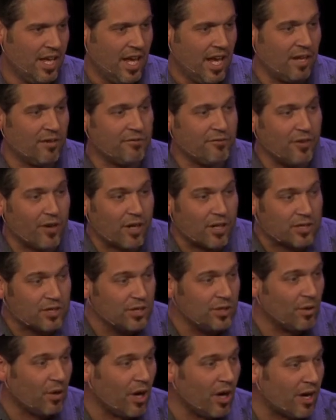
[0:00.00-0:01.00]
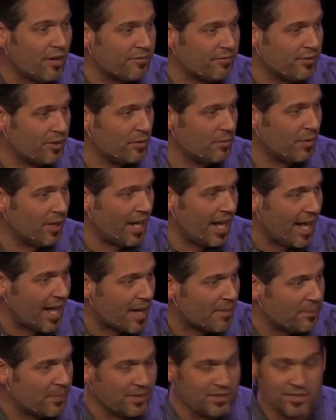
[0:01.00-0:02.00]
And far too often, what
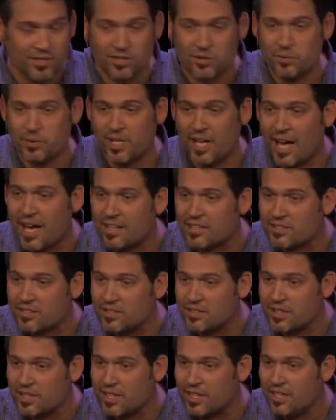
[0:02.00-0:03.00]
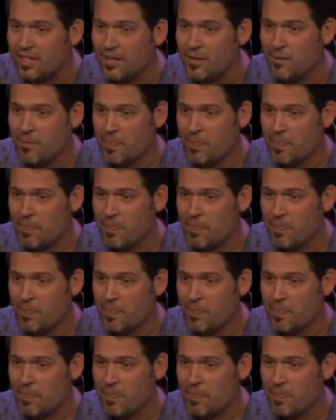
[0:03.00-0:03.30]
happens is we actually,